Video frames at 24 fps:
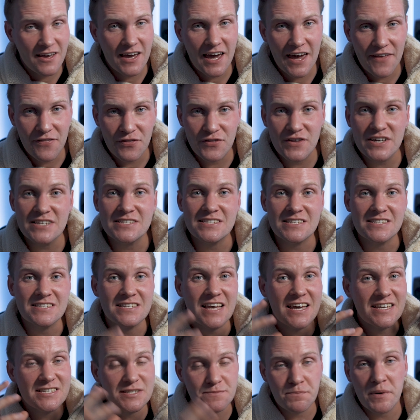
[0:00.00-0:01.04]
And this is
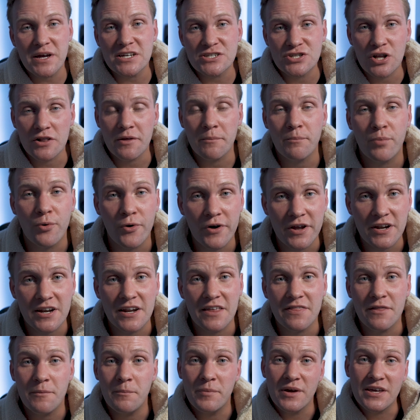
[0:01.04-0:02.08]
especially important
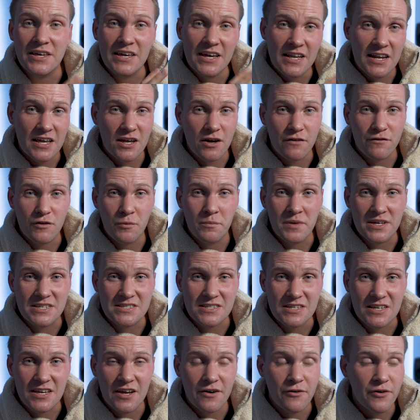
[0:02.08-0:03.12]
in the beginning of your
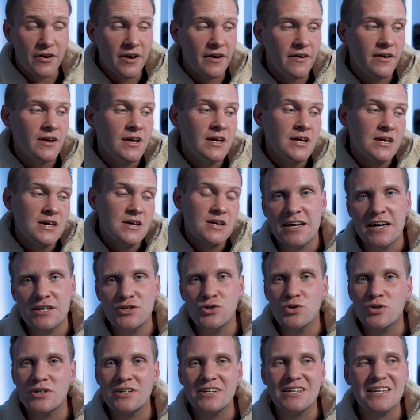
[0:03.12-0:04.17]
mixing career, and
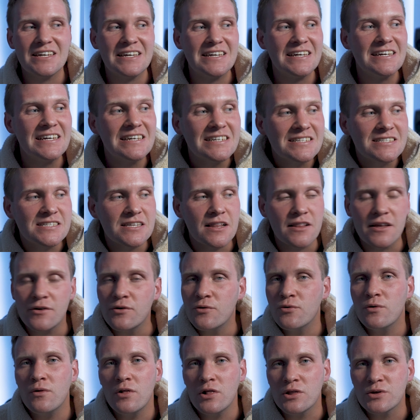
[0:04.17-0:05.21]
you can easily
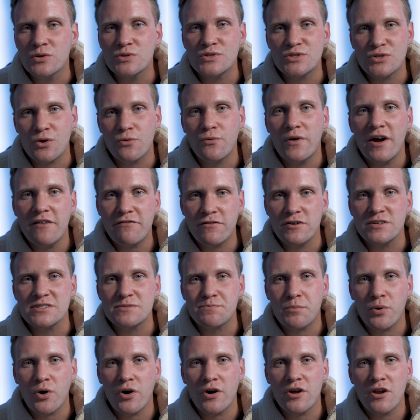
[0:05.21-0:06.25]
lose your reference
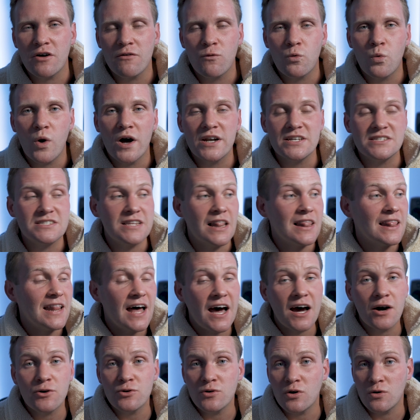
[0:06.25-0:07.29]
point of what is
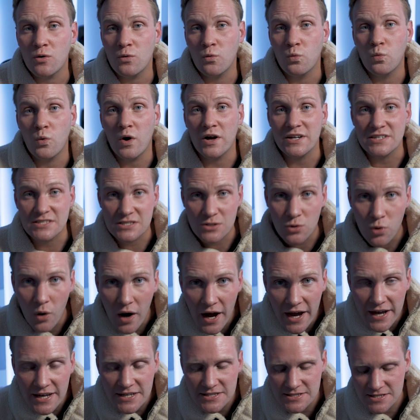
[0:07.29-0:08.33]
loud, what is
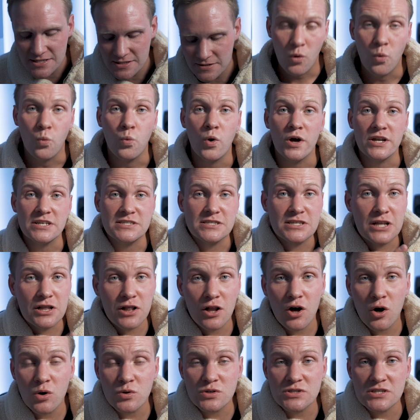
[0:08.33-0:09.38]
quiet, what is
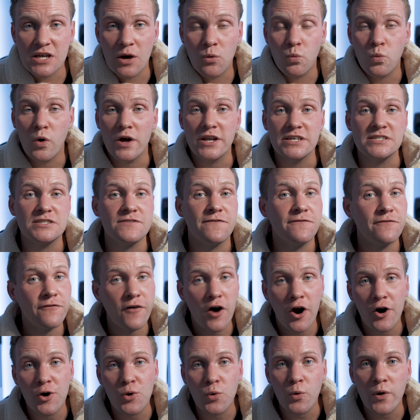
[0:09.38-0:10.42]
close and what is
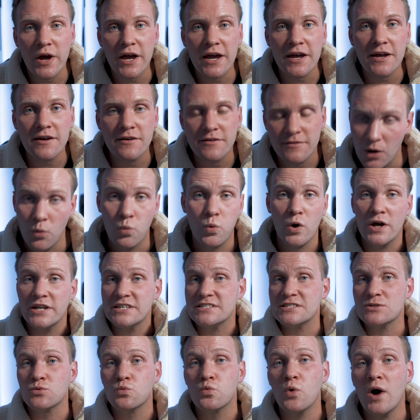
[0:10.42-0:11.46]
far away, what
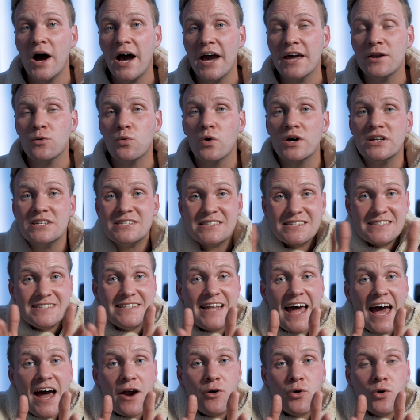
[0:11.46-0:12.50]
is wide, what is
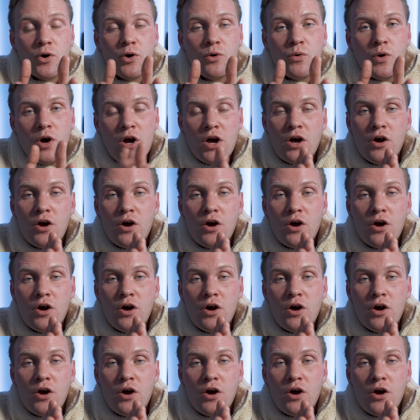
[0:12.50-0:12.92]
narrow,